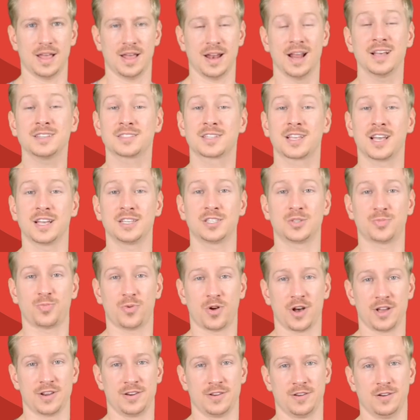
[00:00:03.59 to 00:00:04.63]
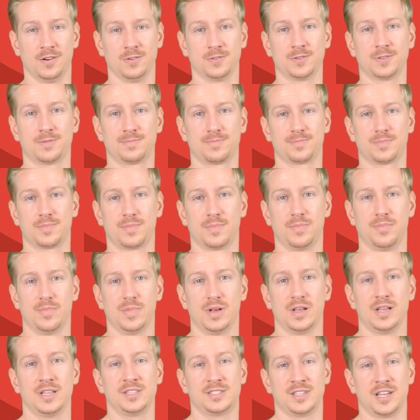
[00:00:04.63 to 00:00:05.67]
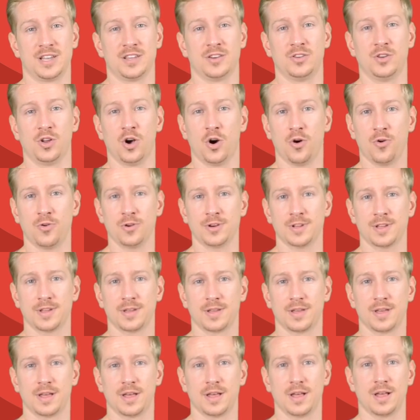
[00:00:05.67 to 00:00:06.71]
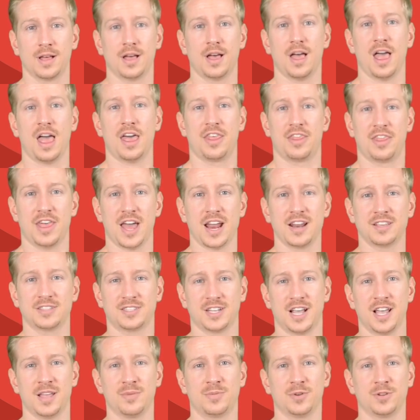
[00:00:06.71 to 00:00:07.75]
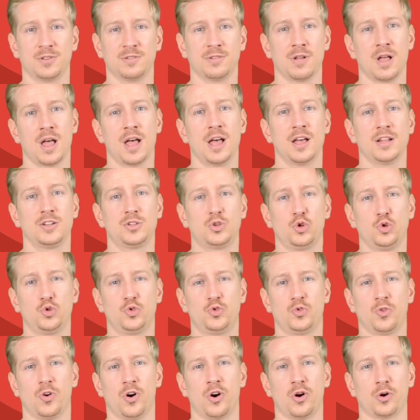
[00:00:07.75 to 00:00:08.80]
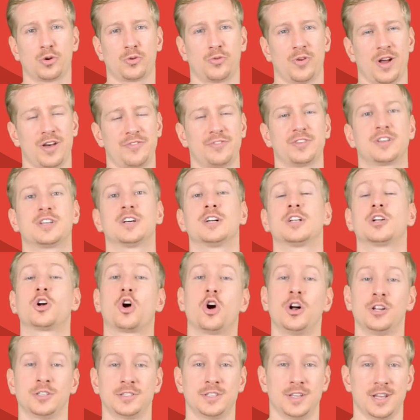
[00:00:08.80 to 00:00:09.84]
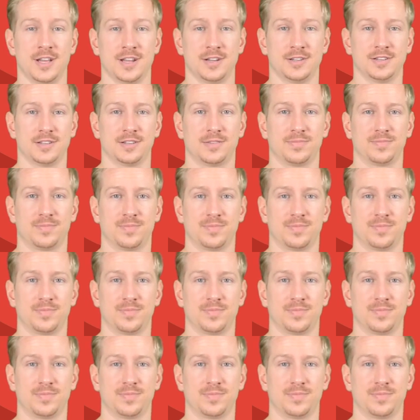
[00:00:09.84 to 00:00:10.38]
An SKSpriteNode is a node that is able to draw graphical content.